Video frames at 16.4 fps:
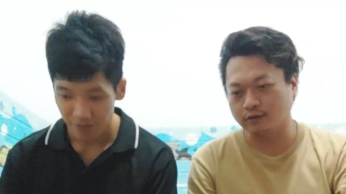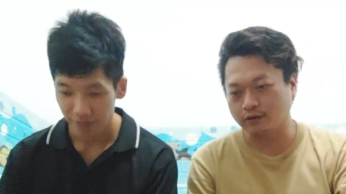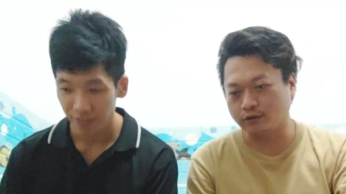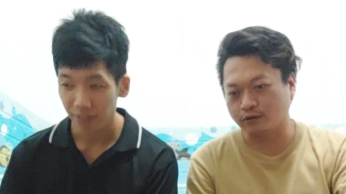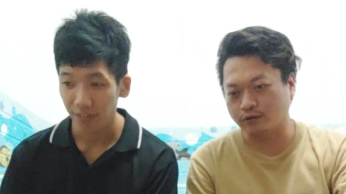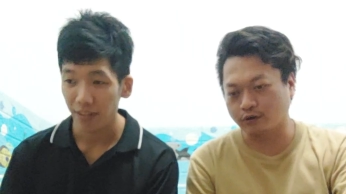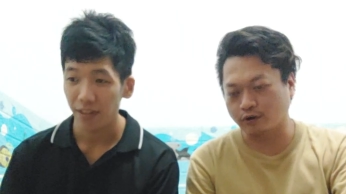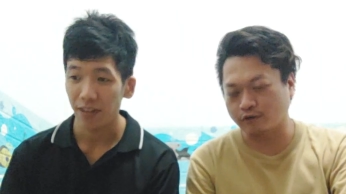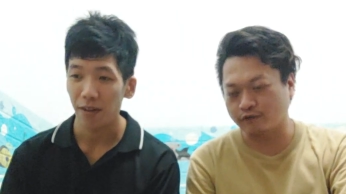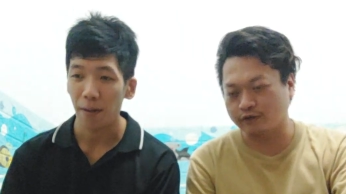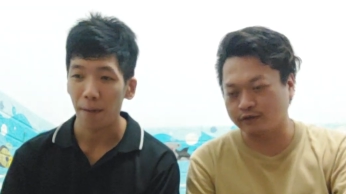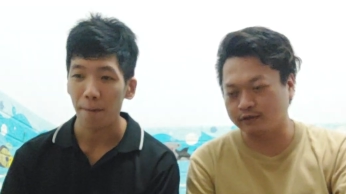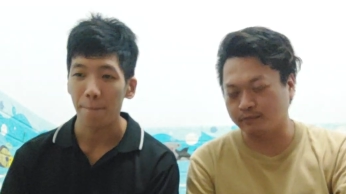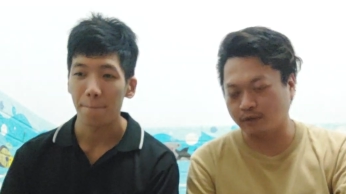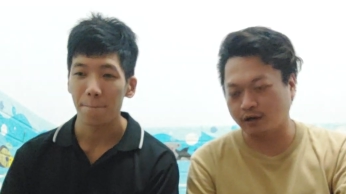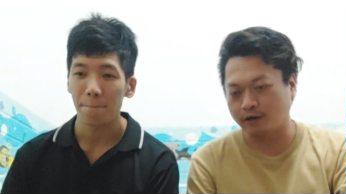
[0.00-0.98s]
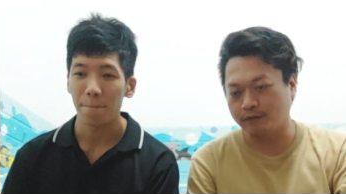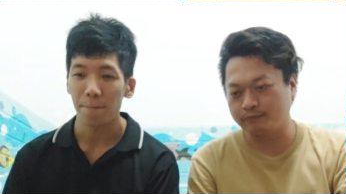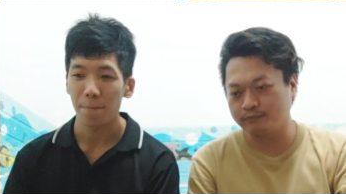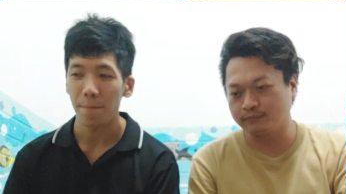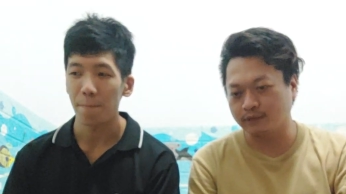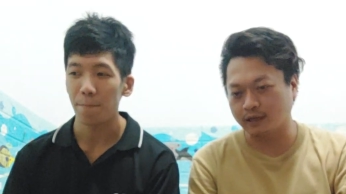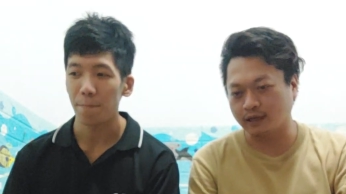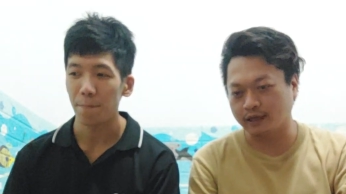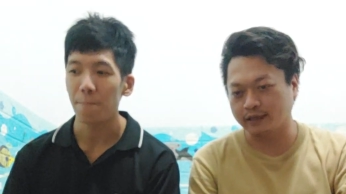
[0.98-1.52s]
Speaker 1: your girlfriend's mom,
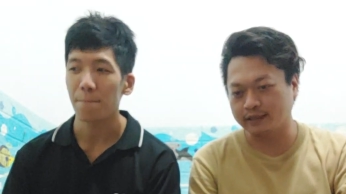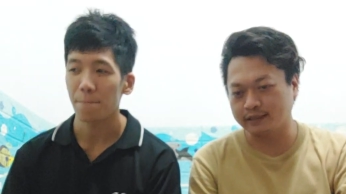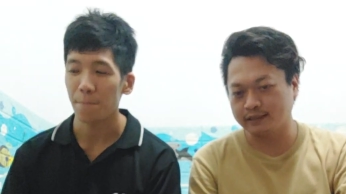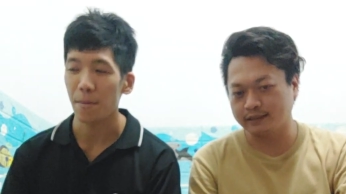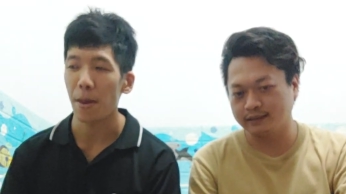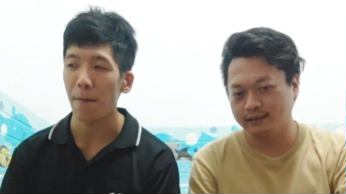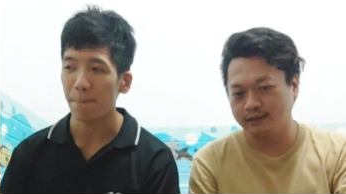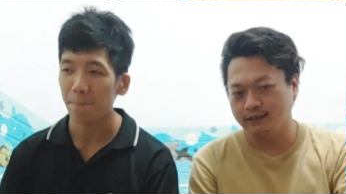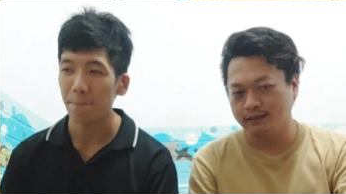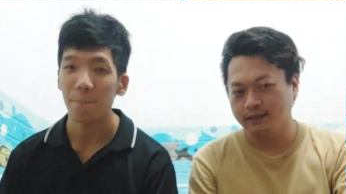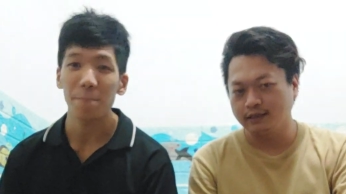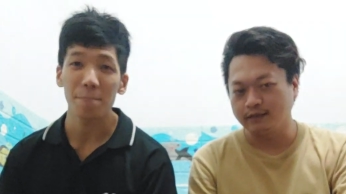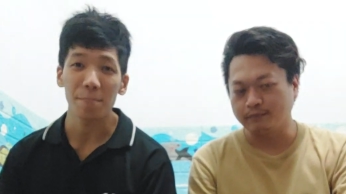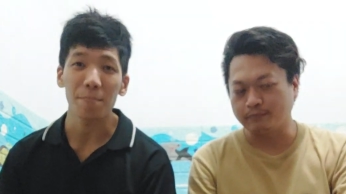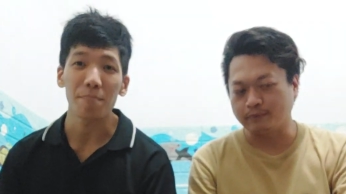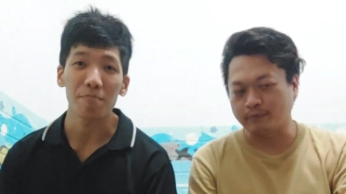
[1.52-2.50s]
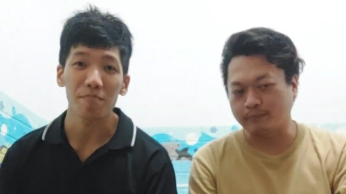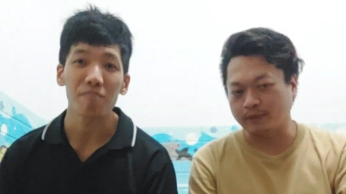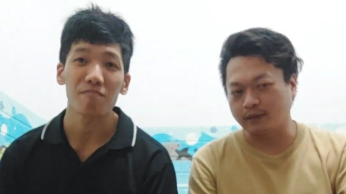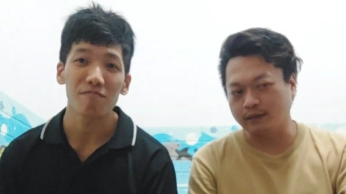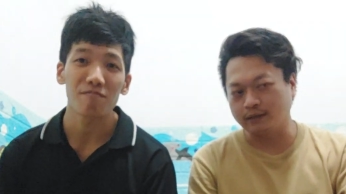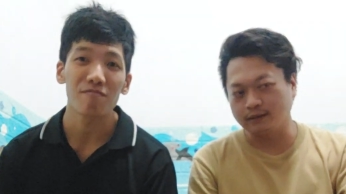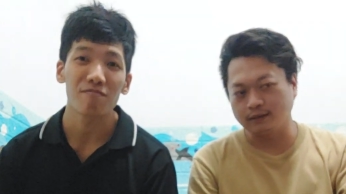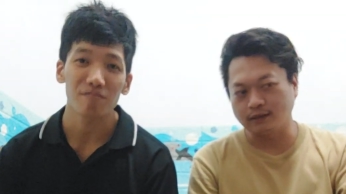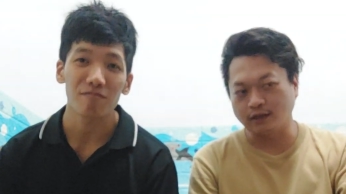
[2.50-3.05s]
like yeah, but,
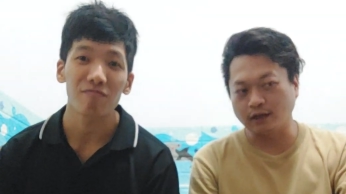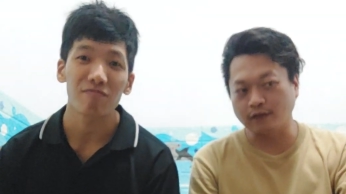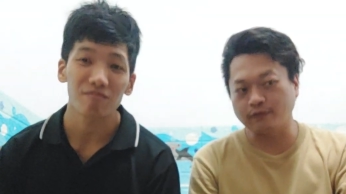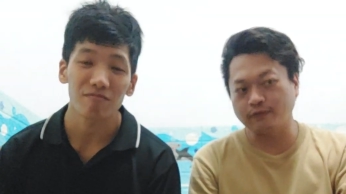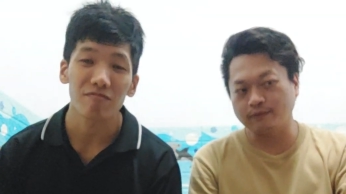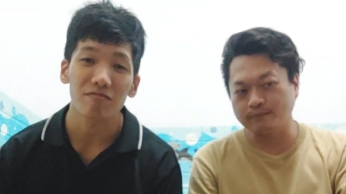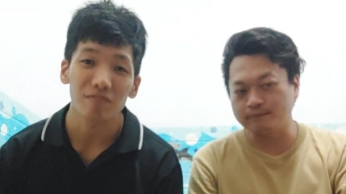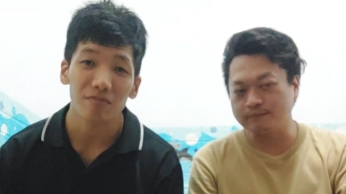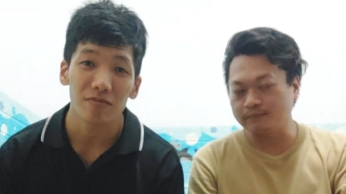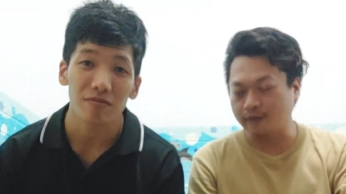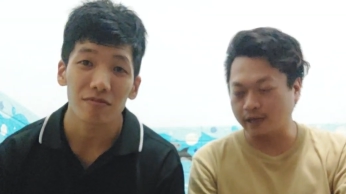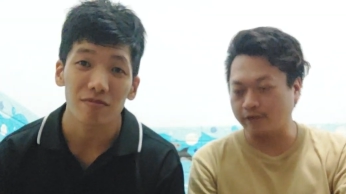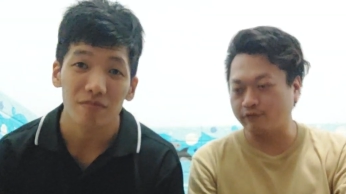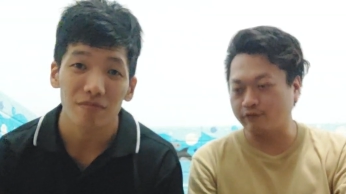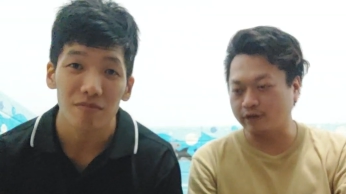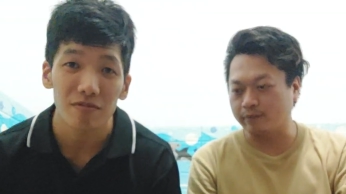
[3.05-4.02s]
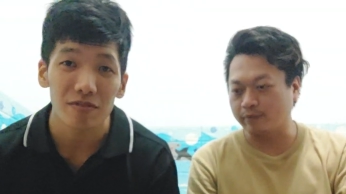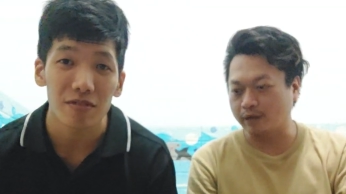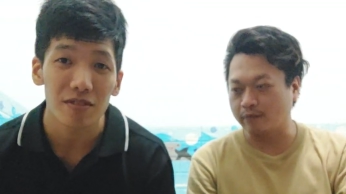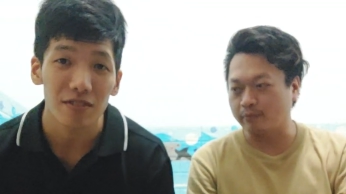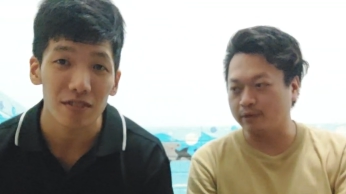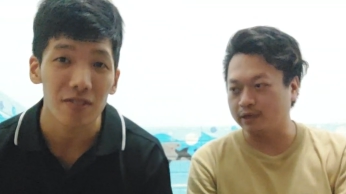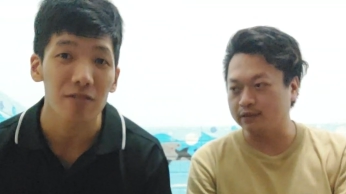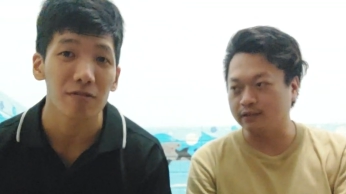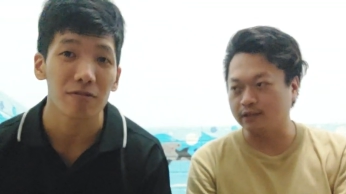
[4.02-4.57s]
but not having a
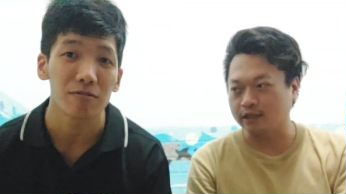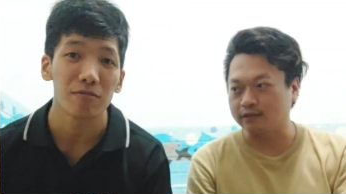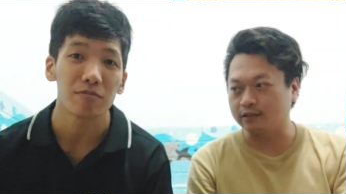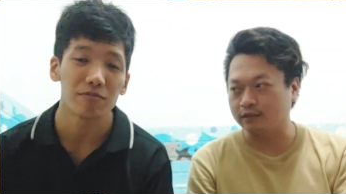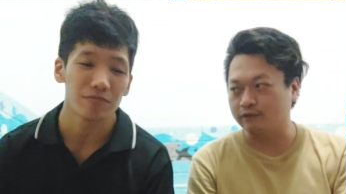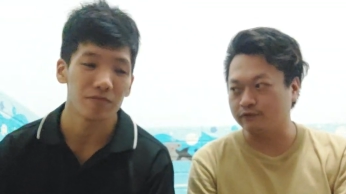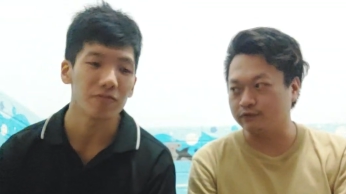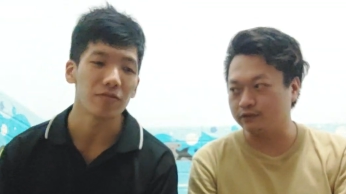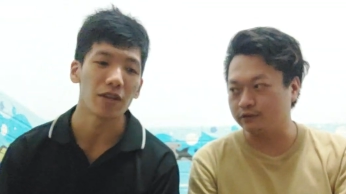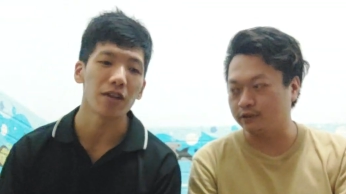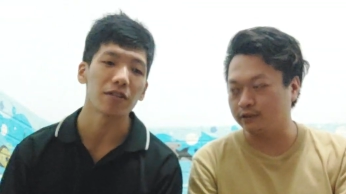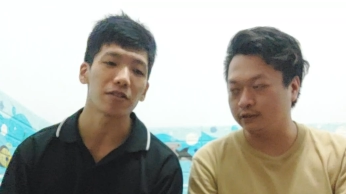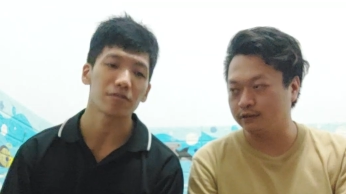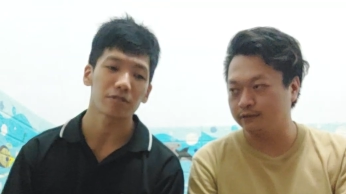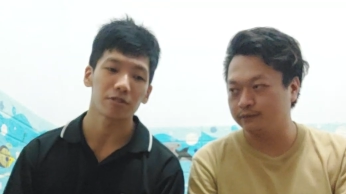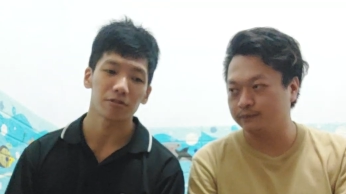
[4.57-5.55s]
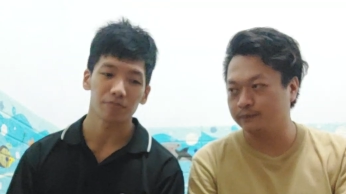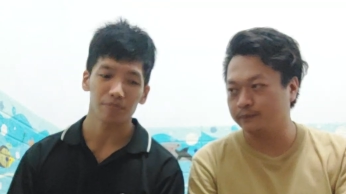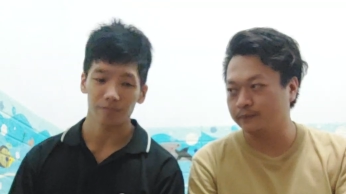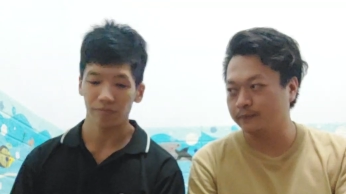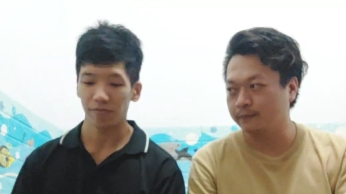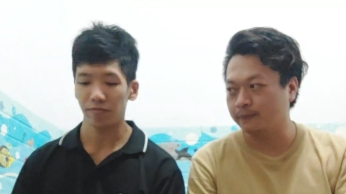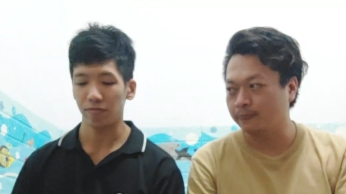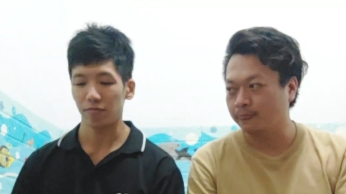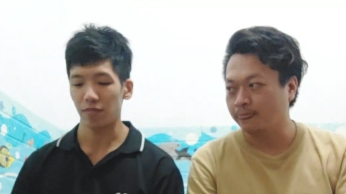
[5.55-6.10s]
baby is not selfish. Yes.
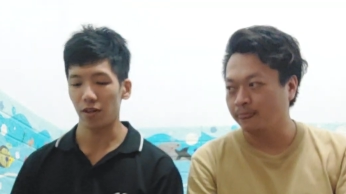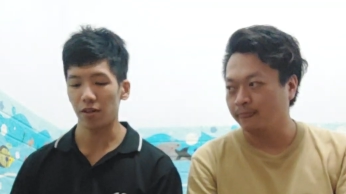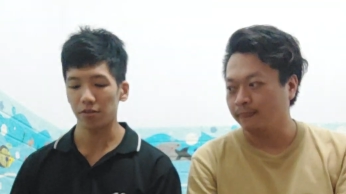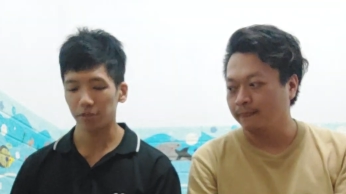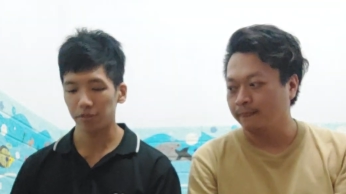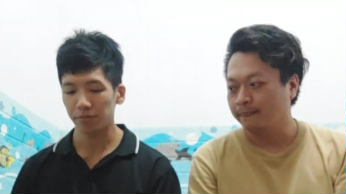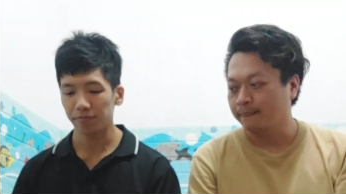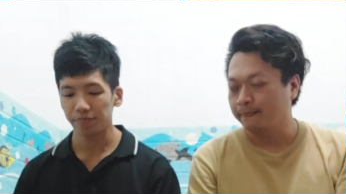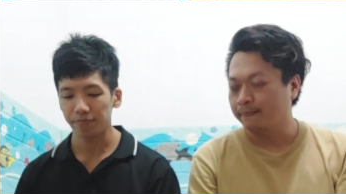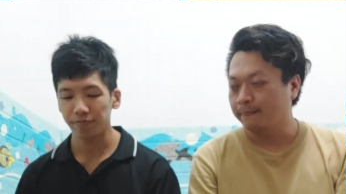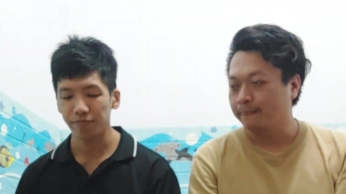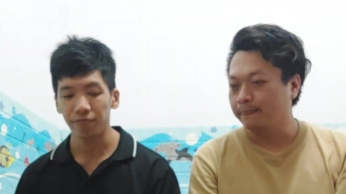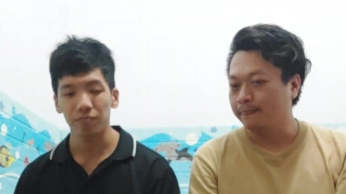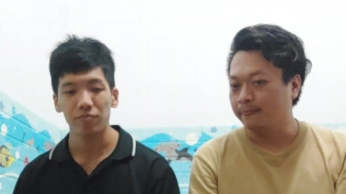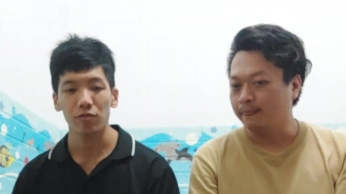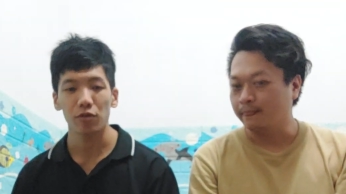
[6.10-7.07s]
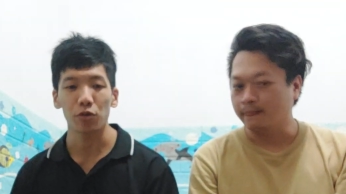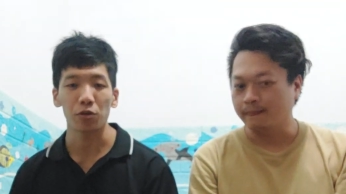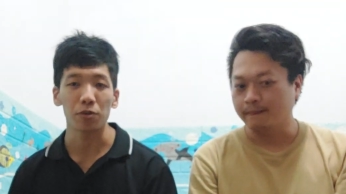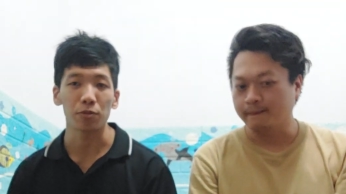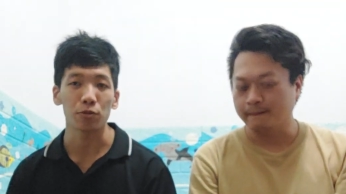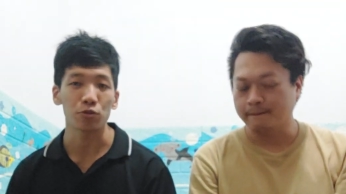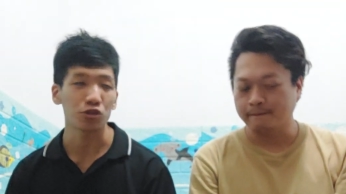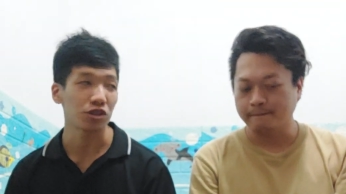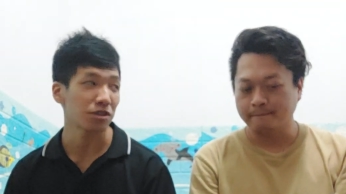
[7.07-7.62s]
Yes. Totally
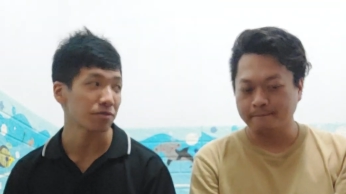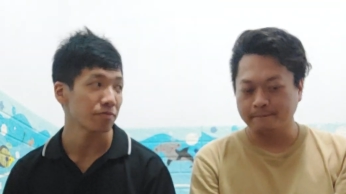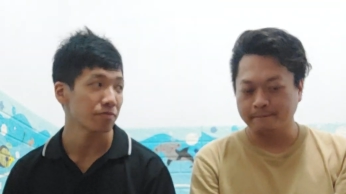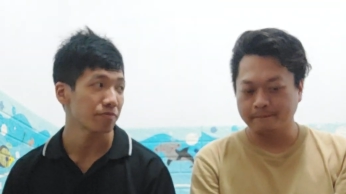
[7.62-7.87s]
bullshit.